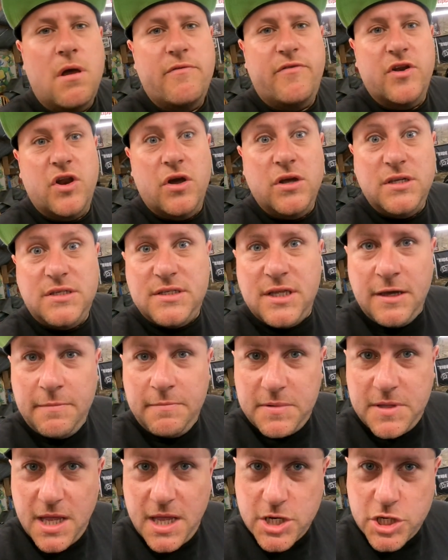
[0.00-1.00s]
have a nice
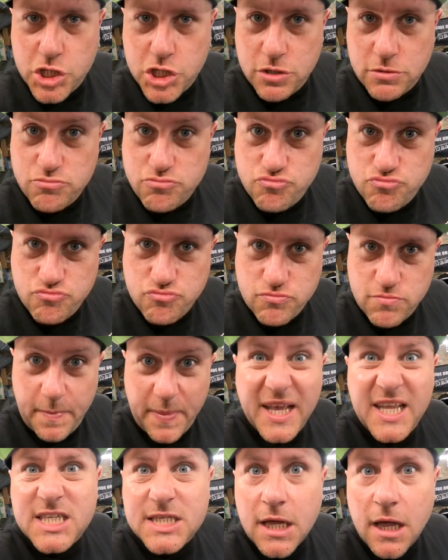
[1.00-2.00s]
deep dish. I mean, the
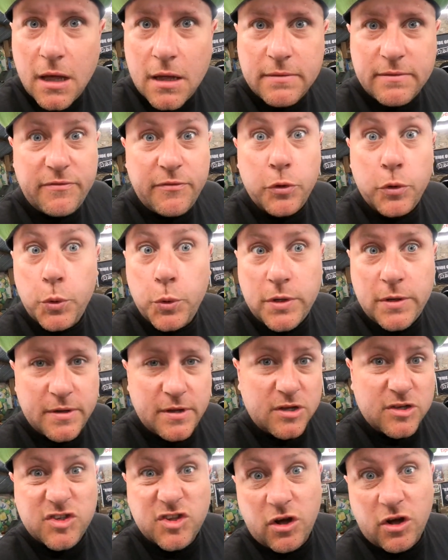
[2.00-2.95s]
quality's really good. Food. I'm